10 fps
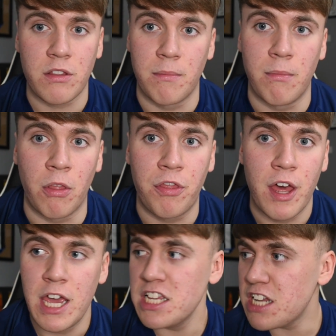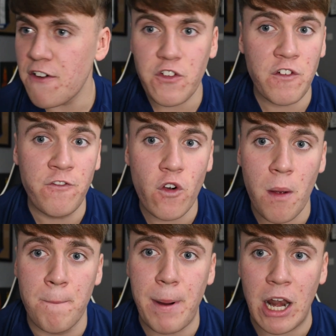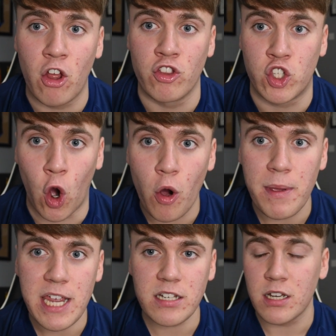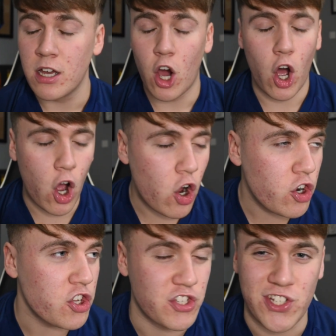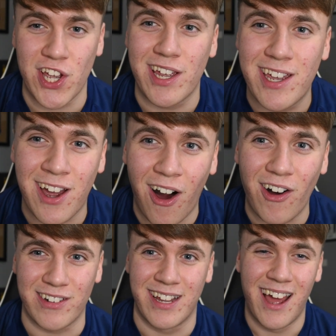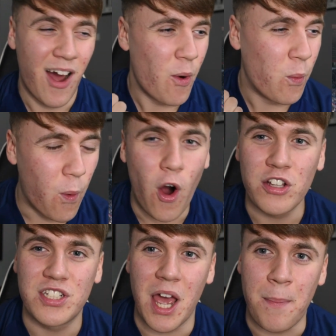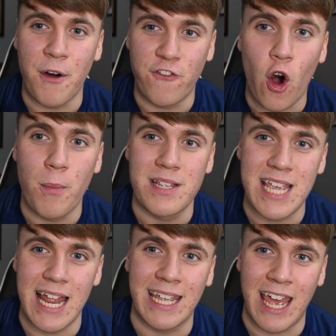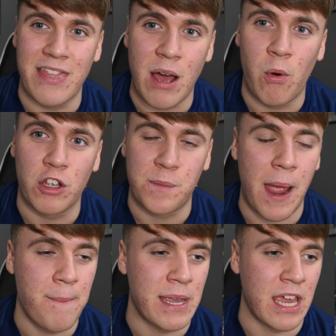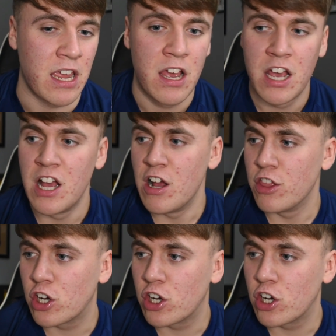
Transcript: the Month. He's going for the fucking Ballon d'Or, mate. Honest to God, what a performance yet again that was by Miggy. The